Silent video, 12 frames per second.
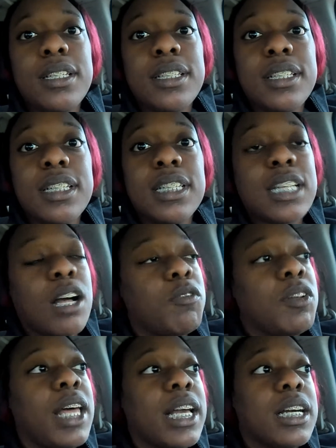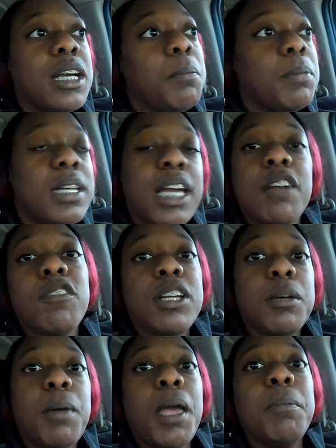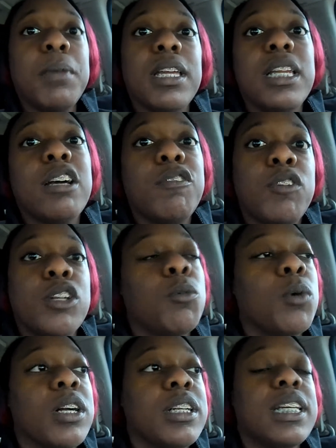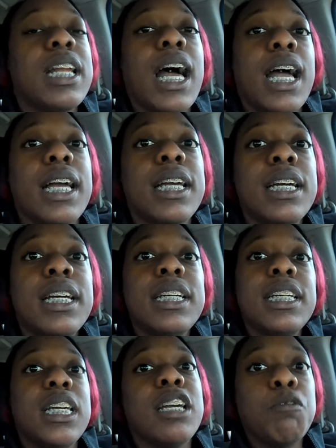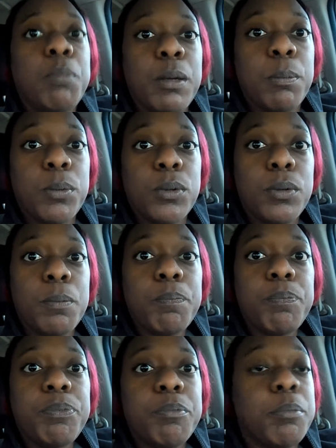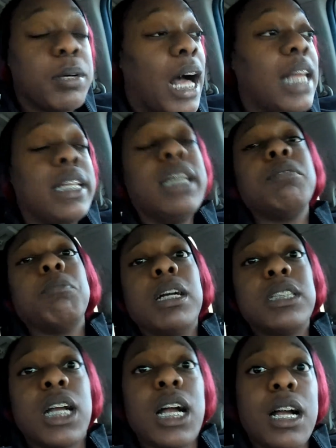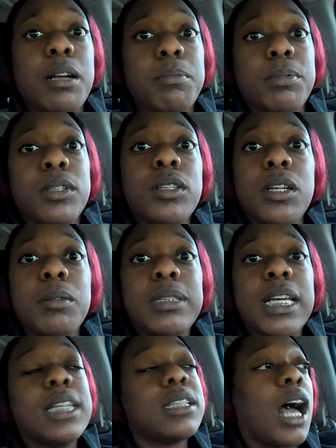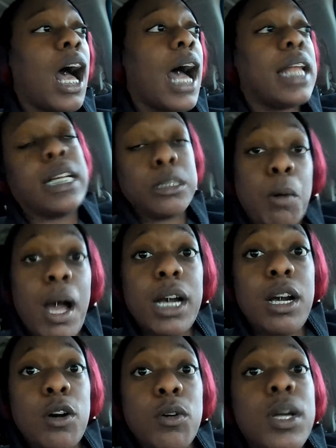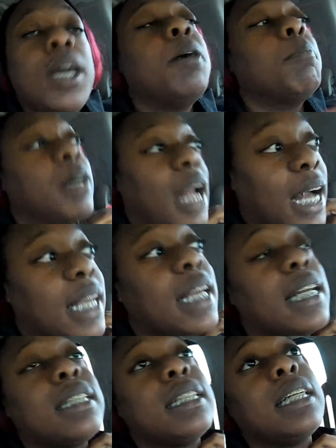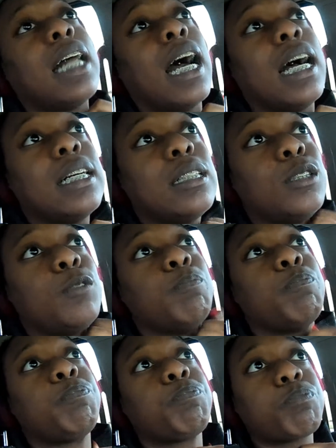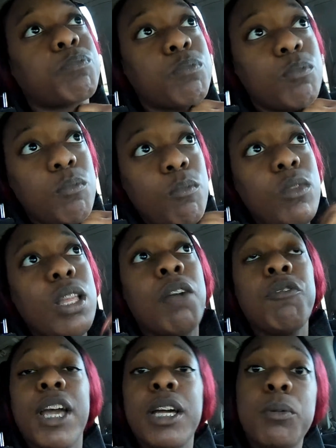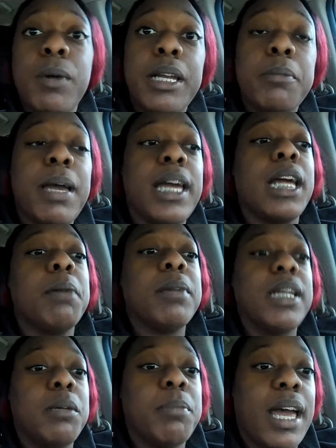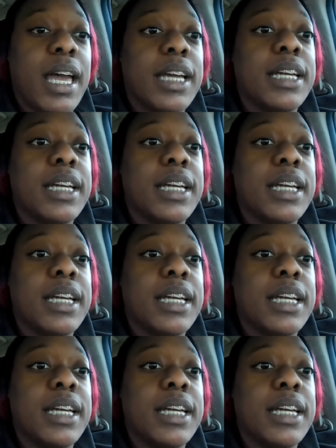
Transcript: because I don't feel like a company ever can pay me enough for the work that I give people. But I love my job. You know what I'm saying? So that's why I go. But I kicked it. I found a way to pay that money back.